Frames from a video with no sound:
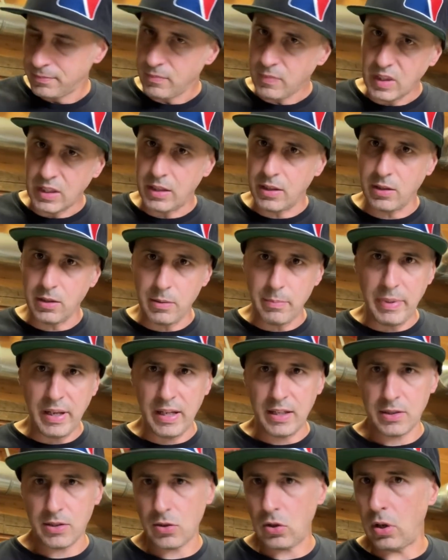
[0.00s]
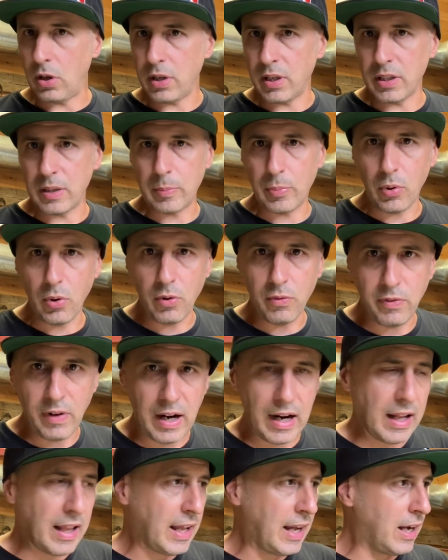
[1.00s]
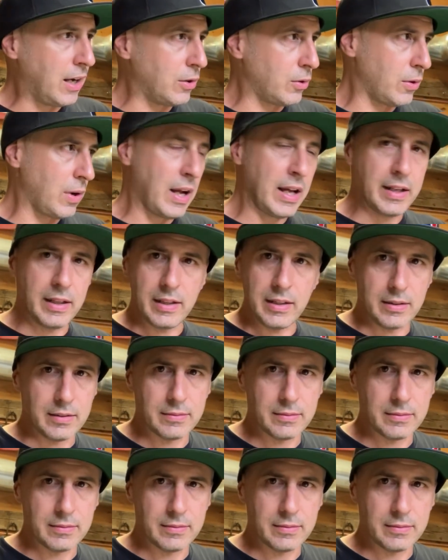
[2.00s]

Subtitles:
get on the bandsaw, cut the profile out, grind it.